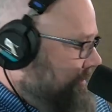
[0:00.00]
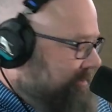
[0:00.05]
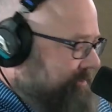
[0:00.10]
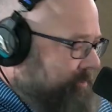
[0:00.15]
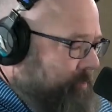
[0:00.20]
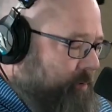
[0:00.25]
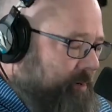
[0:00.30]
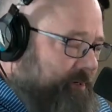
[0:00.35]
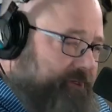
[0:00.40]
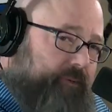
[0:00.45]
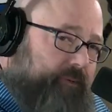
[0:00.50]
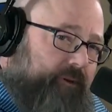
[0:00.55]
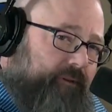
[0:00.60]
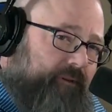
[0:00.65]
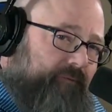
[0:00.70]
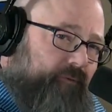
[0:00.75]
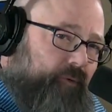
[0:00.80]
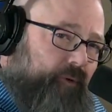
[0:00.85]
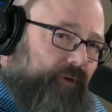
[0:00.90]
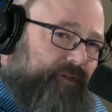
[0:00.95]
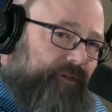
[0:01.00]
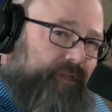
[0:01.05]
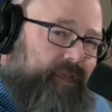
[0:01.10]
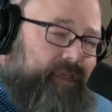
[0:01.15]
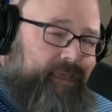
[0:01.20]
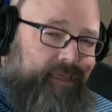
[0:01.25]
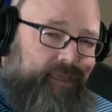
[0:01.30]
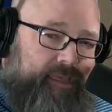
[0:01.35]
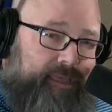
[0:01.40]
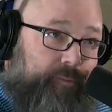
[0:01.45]
morning's Community Voice.
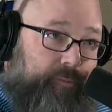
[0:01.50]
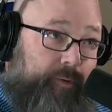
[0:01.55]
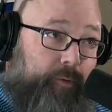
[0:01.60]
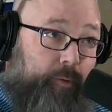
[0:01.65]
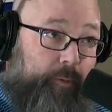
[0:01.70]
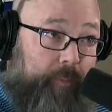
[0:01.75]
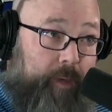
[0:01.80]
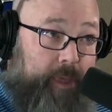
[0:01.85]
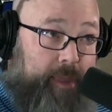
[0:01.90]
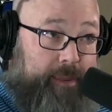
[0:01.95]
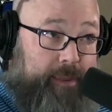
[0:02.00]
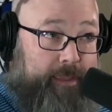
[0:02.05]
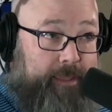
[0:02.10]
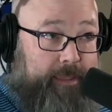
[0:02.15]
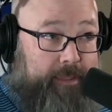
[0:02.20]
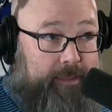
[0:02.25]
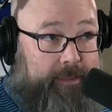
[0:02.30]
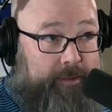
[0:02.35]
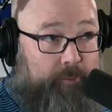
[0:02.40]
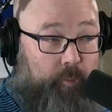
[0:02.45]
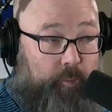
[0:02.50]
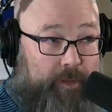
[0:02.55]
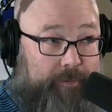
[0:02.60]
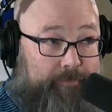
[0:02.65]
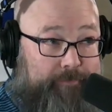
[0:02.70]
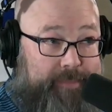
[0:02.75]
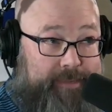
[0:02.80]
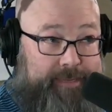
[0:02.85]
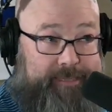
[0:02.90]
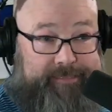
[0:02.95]
We will be back in
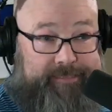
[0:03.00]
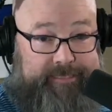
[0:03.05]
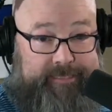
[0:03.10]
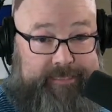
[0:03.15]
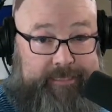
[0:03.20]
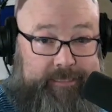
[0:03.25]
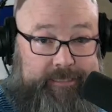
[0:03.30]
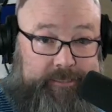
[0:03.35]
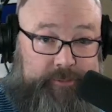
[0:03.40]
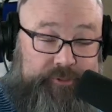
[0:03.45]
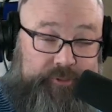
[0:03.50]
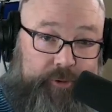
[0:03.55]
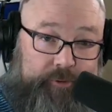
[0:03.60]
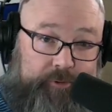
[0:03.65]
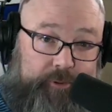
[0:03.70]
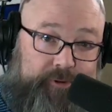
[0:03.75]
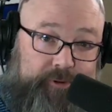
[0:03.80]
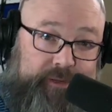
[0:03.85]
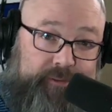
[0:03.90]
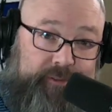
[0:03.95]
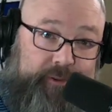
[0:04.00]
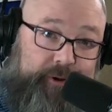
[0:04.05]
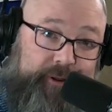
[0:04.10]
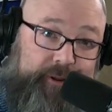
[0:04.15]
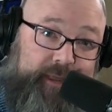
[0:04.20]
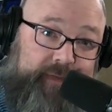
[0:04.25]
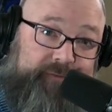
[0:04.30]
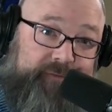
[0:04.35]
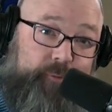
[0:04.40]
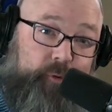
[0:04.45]
1 minute. News Talk
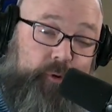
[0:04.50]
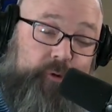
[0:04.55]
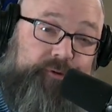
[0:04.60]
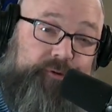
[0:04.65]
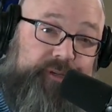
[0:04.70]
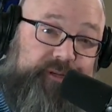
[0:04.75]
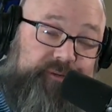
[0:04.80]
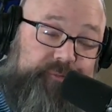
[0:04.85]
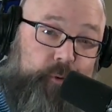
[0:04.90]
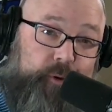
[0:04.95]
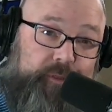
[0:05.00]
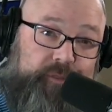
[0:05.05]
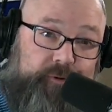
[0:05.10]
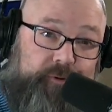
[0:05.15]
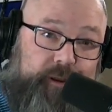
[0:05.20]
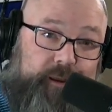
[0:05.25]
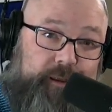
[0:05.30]
1330 FM 106.3.